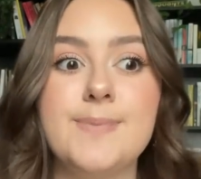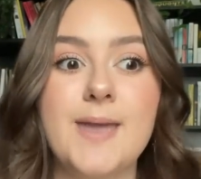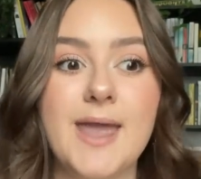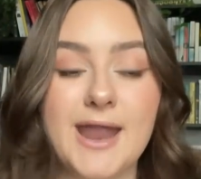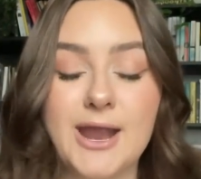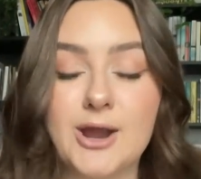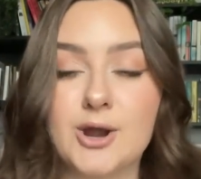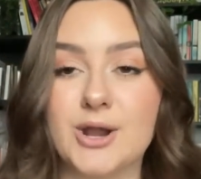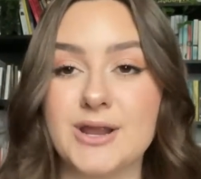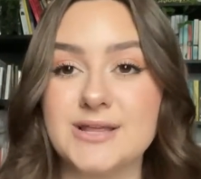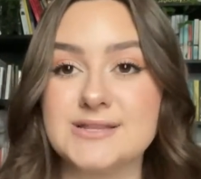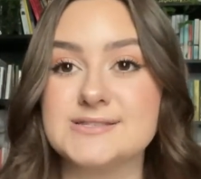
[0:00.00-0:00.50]

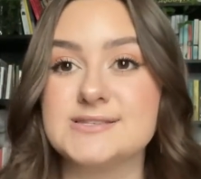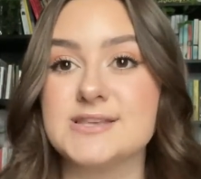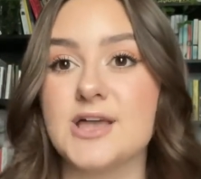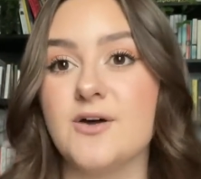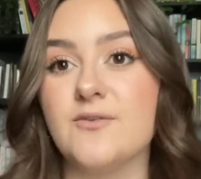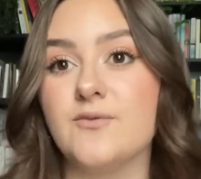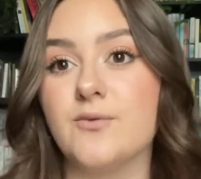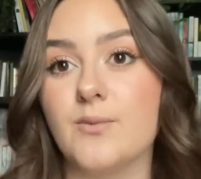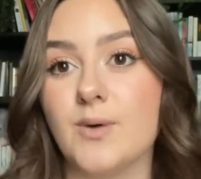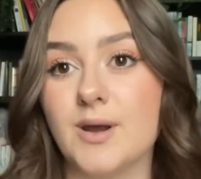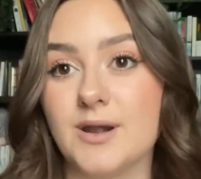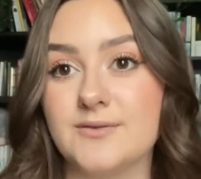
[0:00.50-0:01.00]
parents
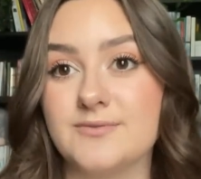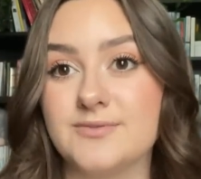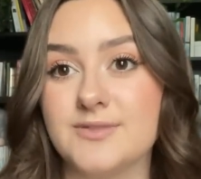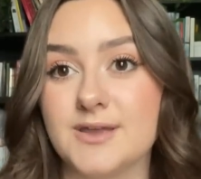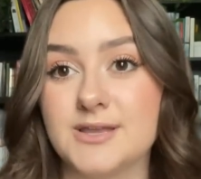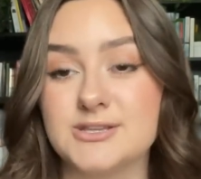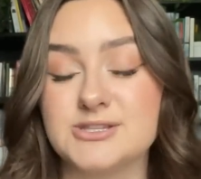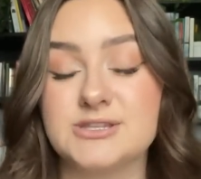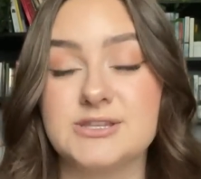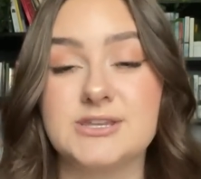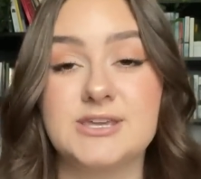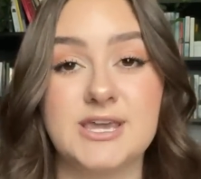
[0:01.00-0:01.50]
of one of
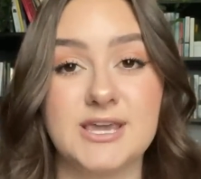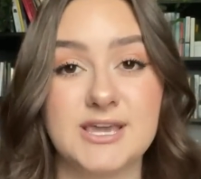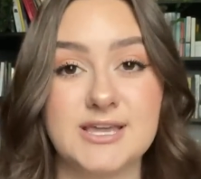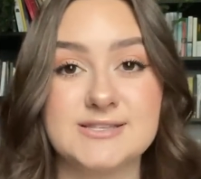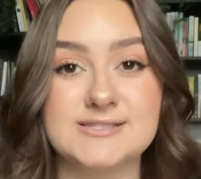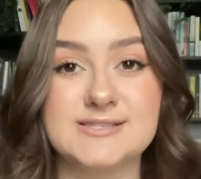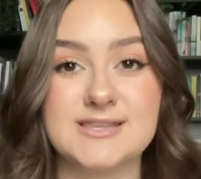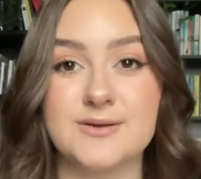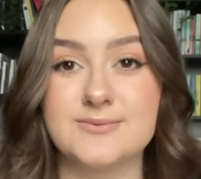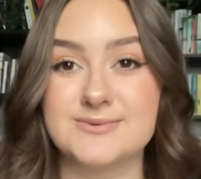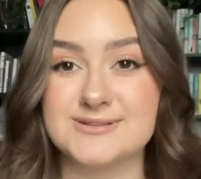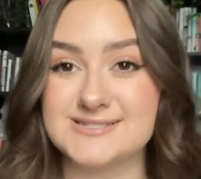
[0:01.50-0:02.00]
the
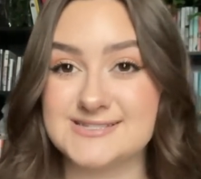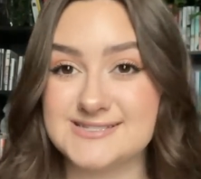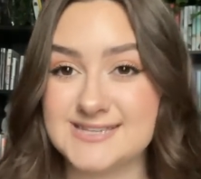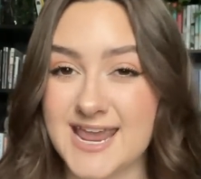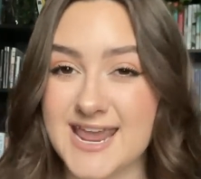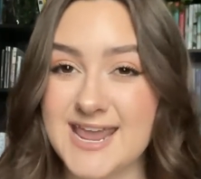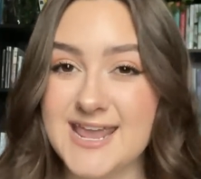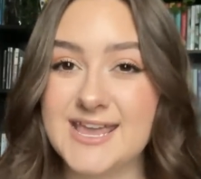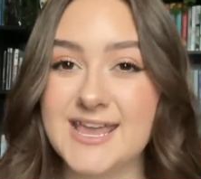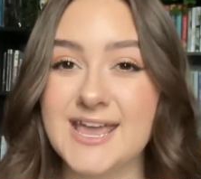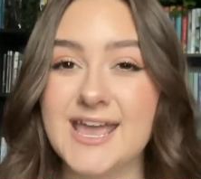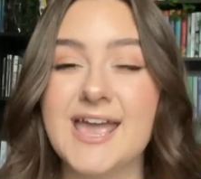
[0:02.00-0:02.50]
kids that was
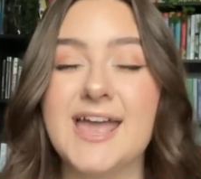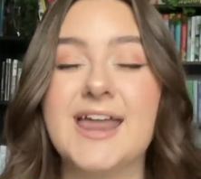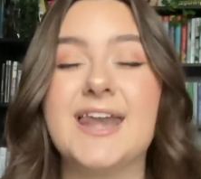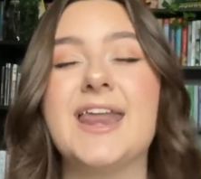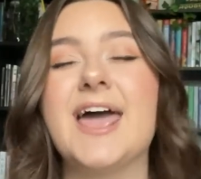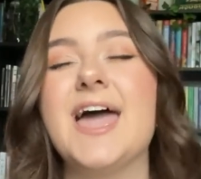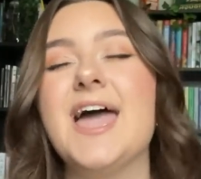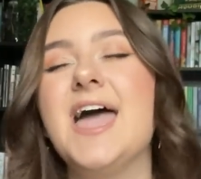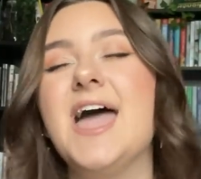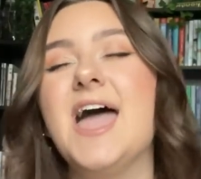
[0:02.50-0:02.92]
taken,